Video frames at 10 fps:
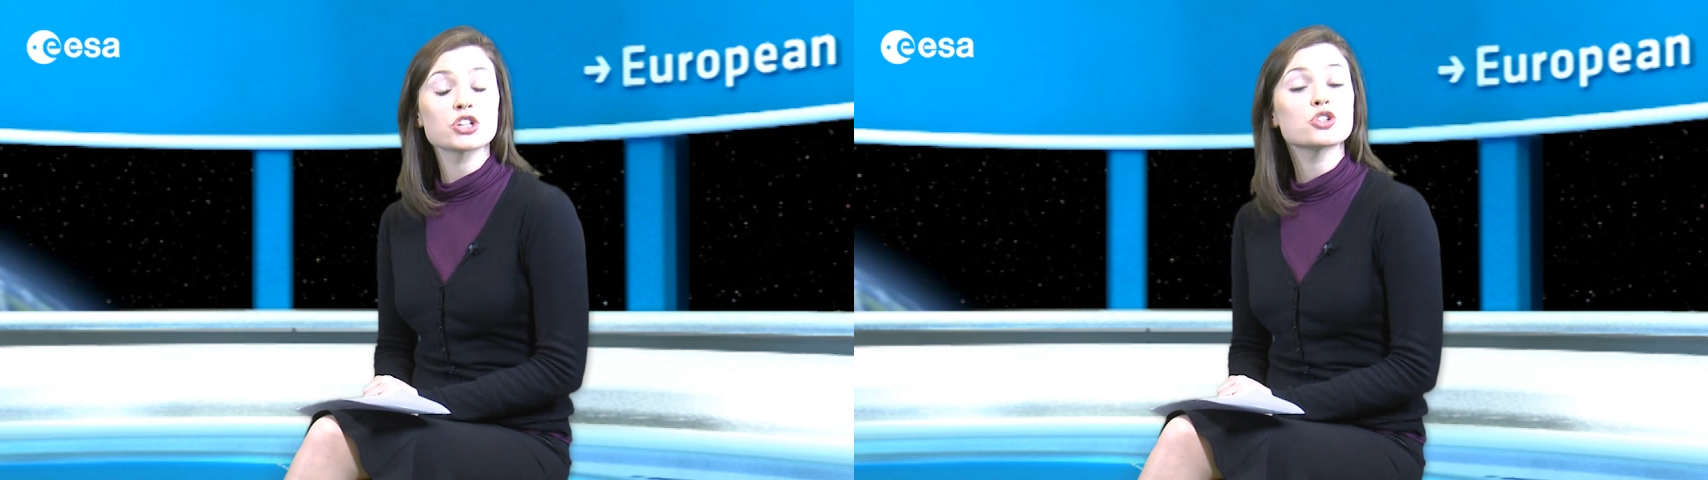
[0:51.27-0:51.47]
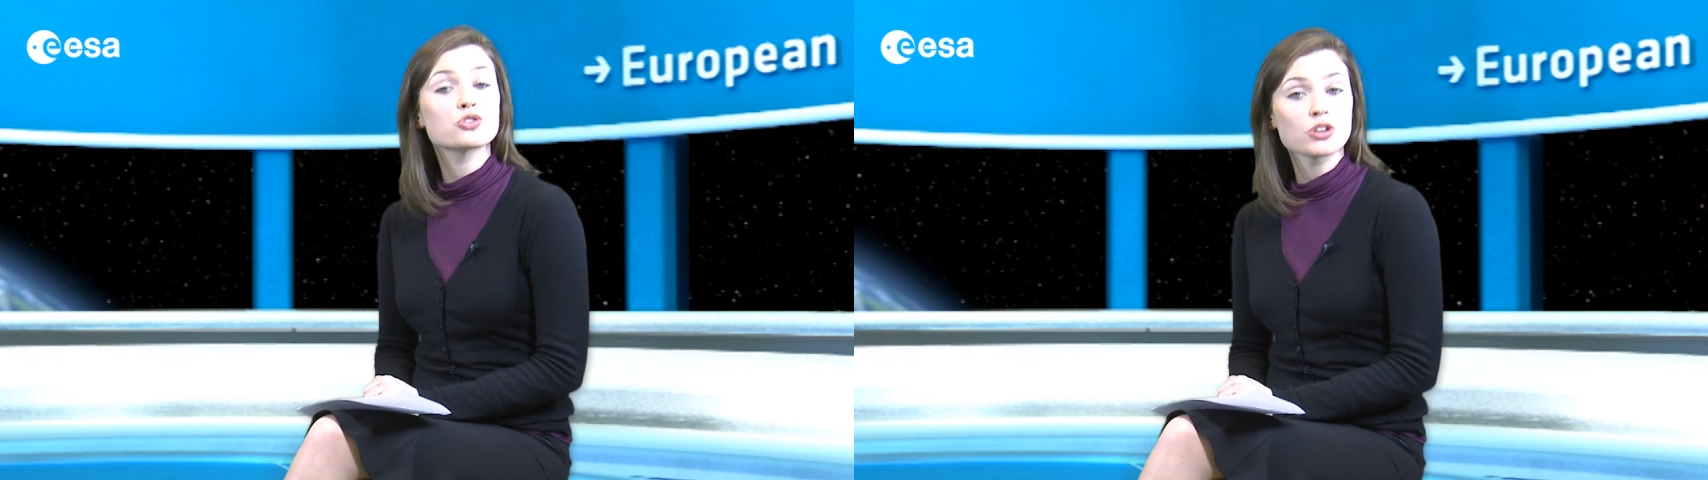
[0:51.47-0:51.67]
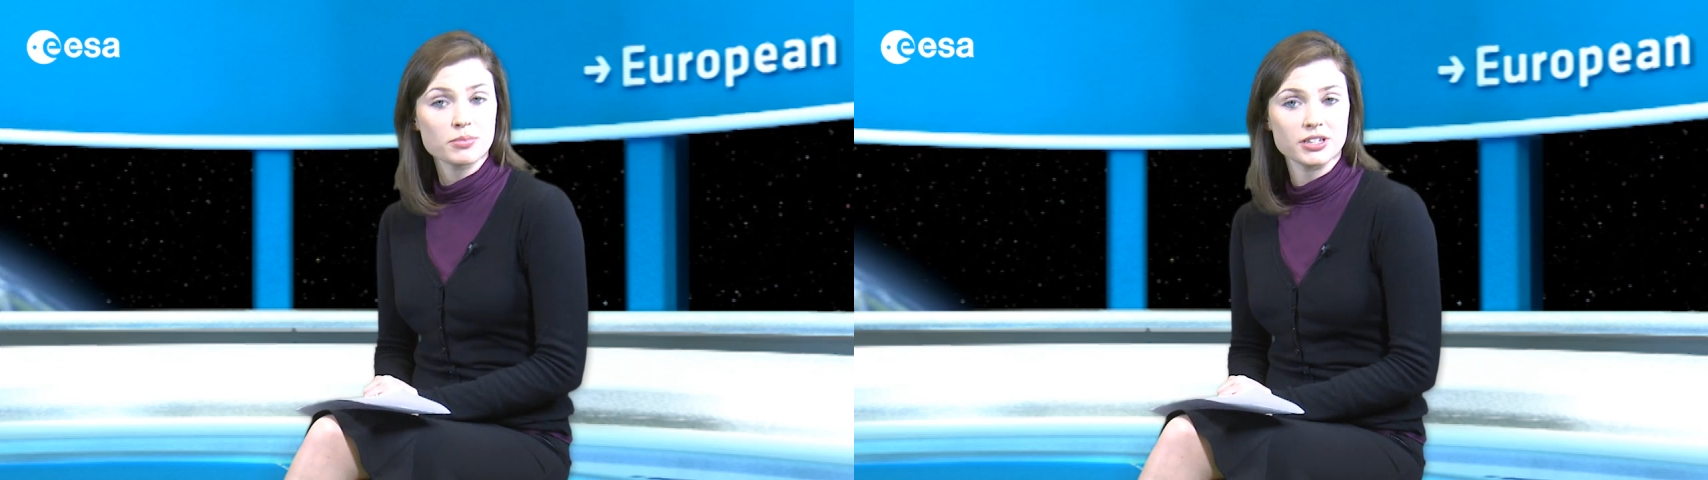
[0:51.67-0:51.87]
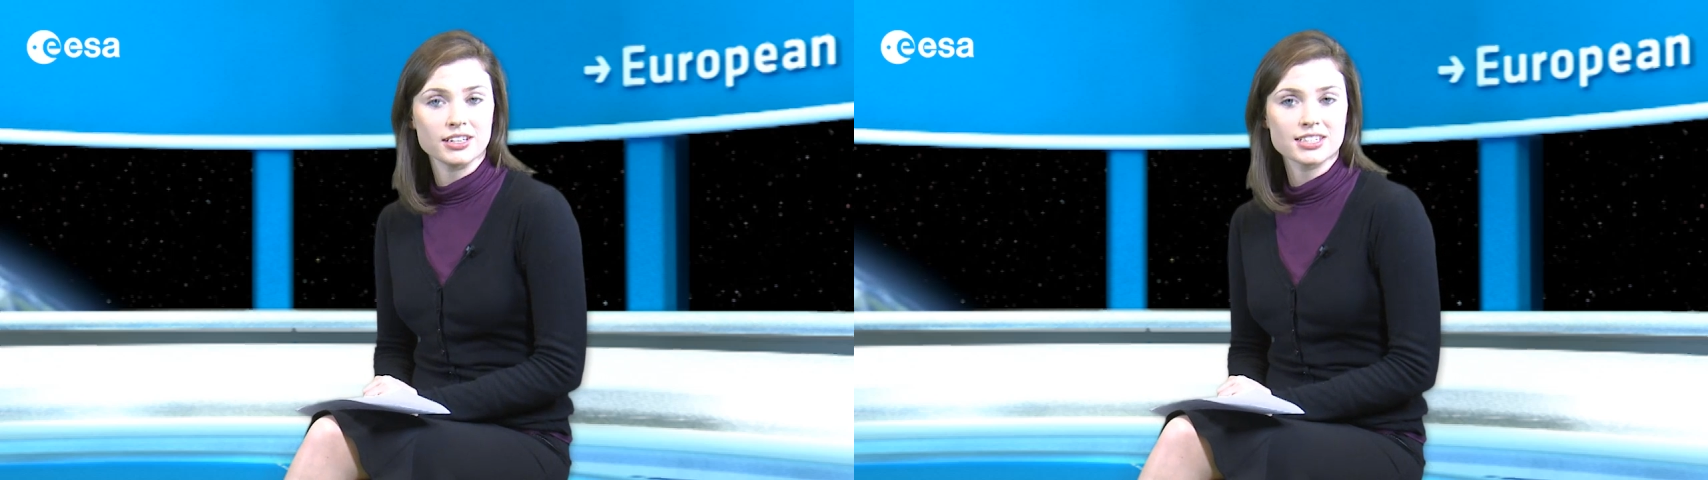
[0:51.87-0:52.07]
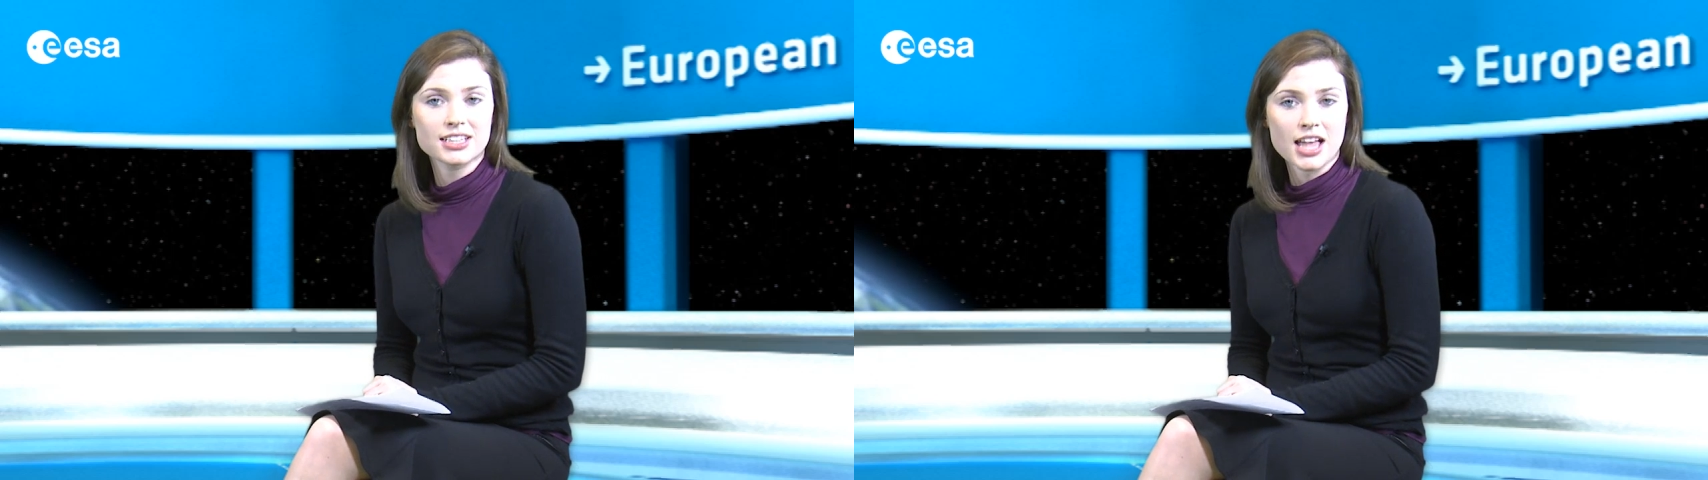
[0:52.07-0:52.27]

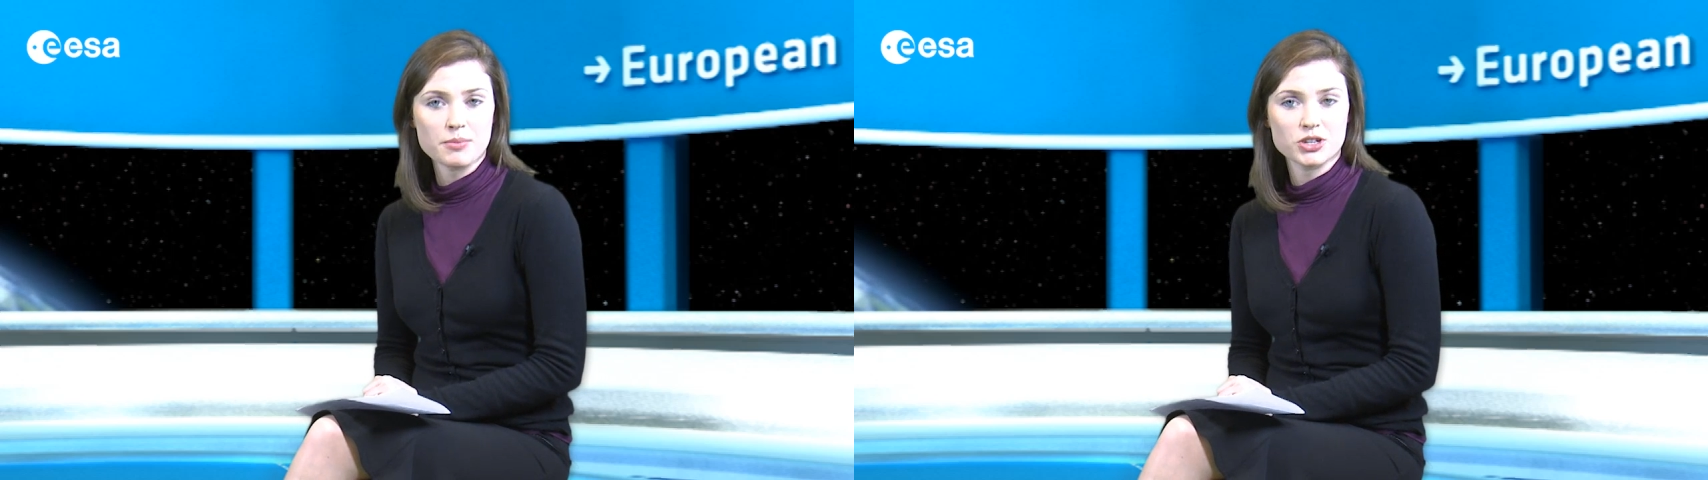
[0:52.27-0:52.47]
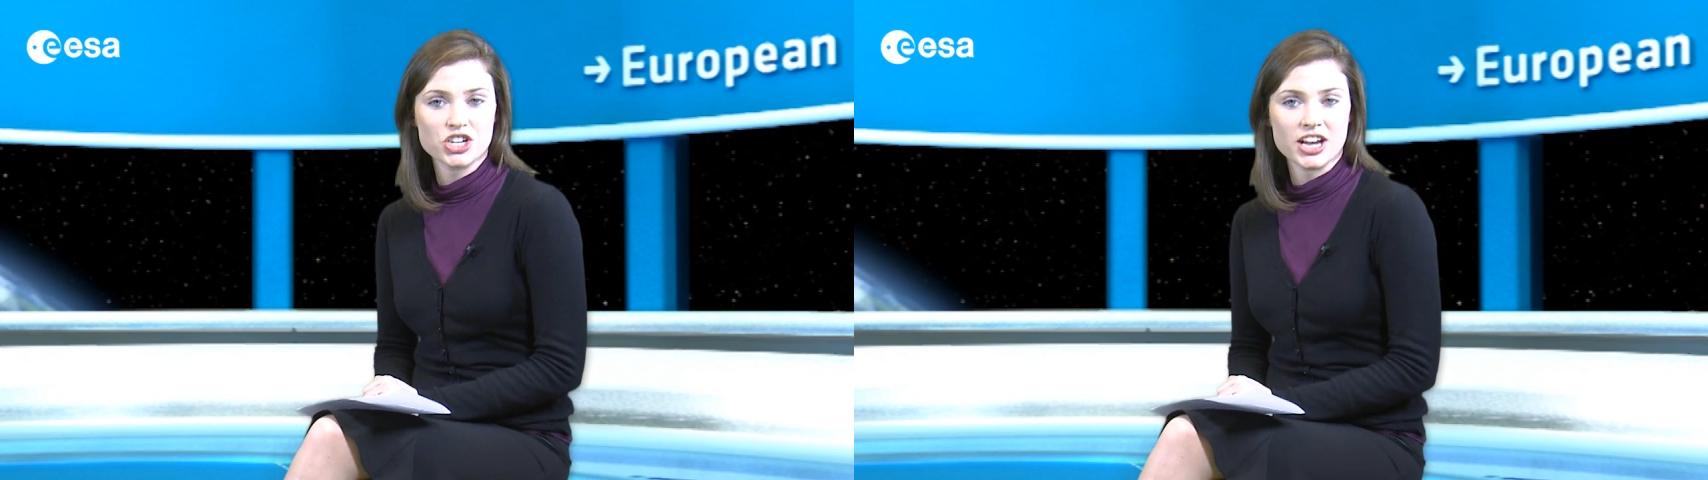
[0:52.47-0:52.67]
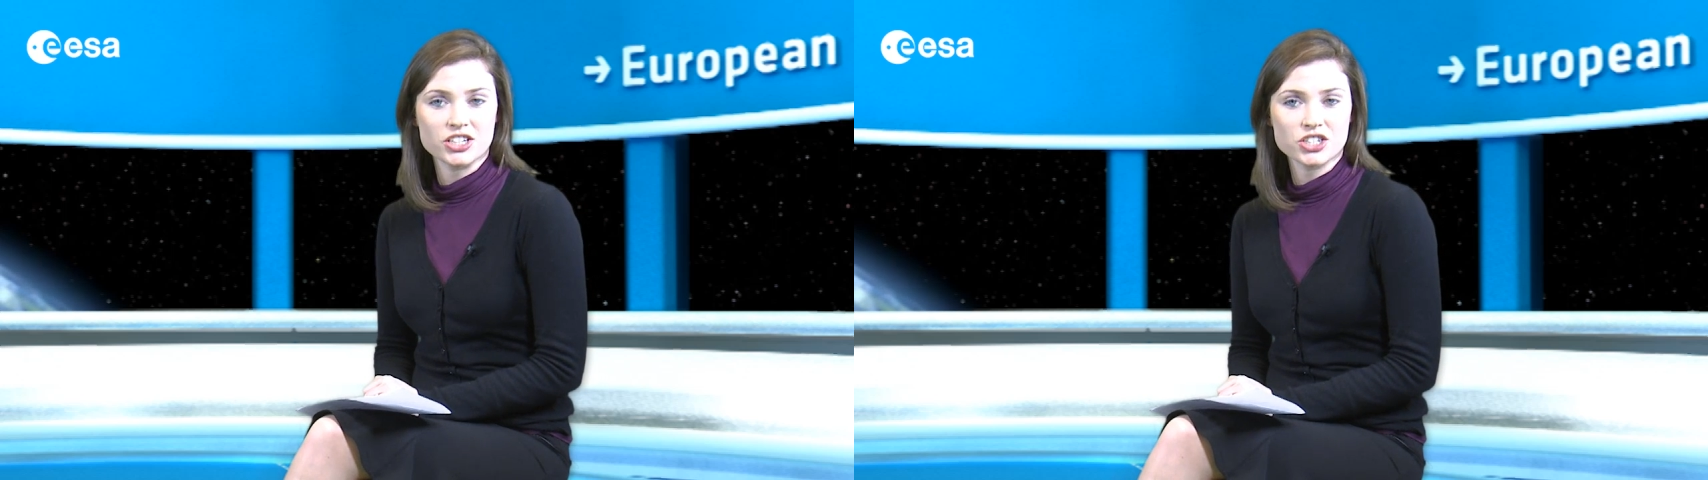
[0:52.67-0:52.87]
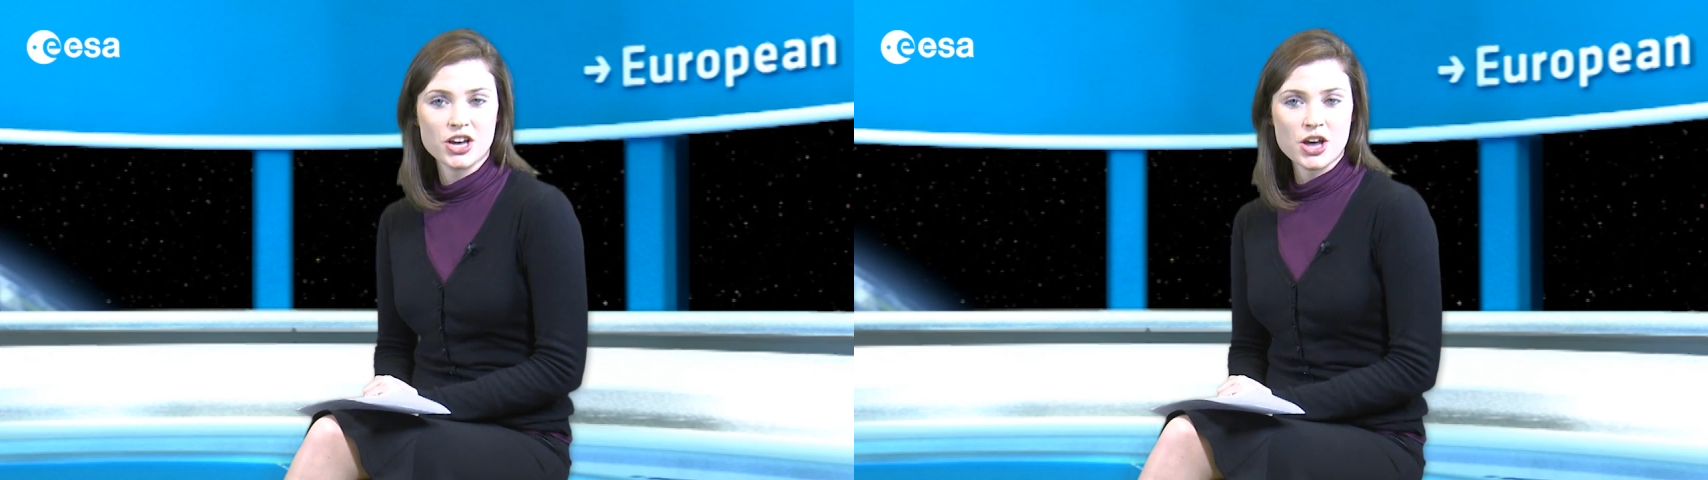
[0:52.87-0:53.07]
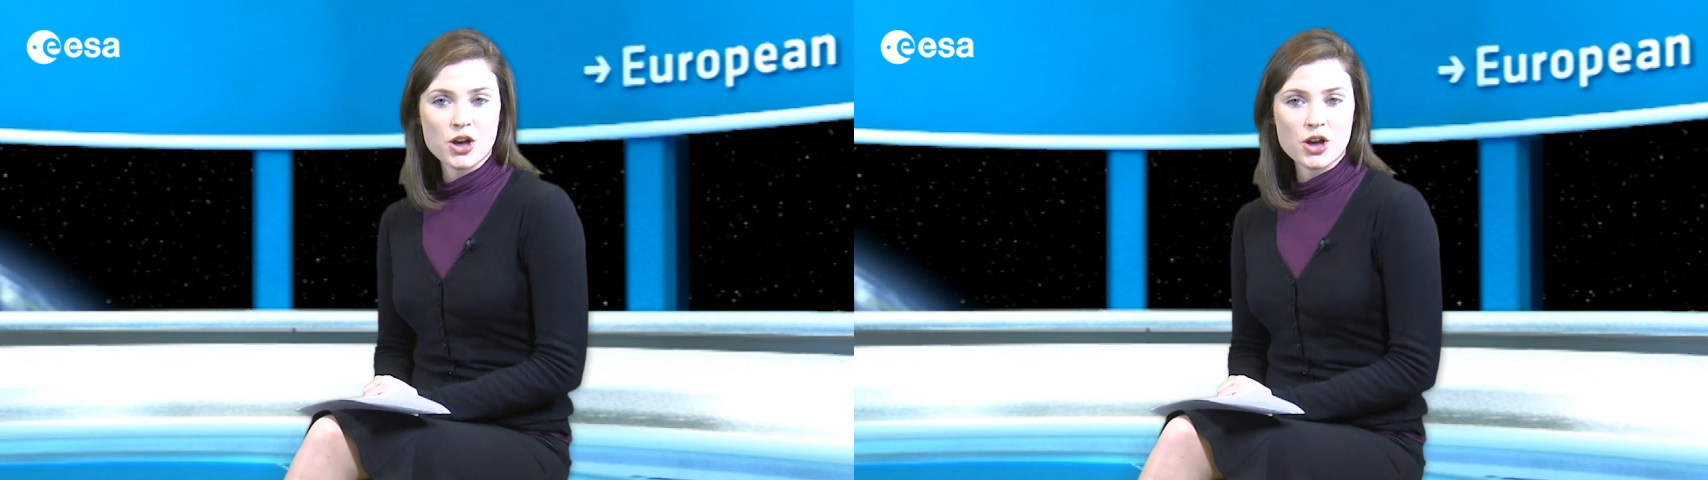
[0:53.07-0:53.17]
contributing to climate change.